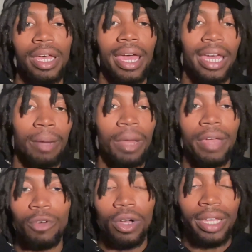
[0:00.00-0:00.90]
And I'm not
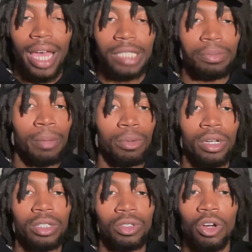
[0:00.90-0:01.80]
even gonna gas my boy,
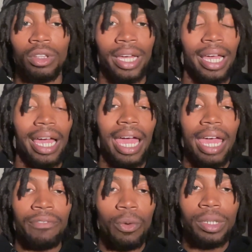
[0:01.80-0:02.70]
you know? Like
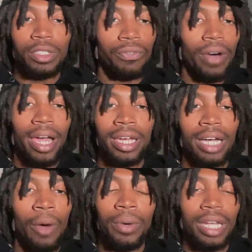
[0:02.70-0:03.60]
if it wasn't fire,
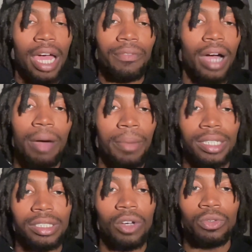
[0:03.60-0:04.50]
I wouldn't have copped
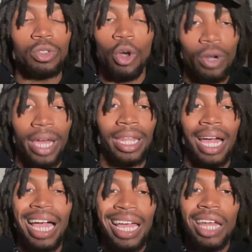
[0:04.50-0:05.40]
myself. You know that.
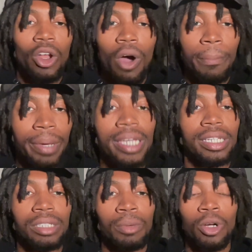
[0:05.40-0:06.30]
Like y'all know I'm
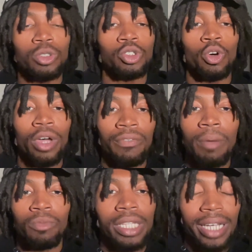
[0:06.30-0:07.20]
picky, bro. So if I'm
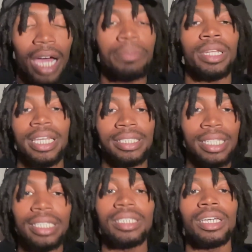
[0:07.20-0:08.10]
really copping it, it's
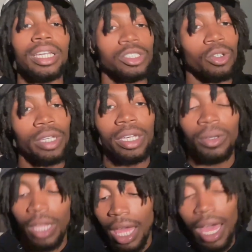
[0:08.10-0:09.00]
heat. So yeah,
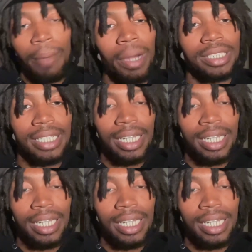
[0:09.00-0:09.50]
I'm about to get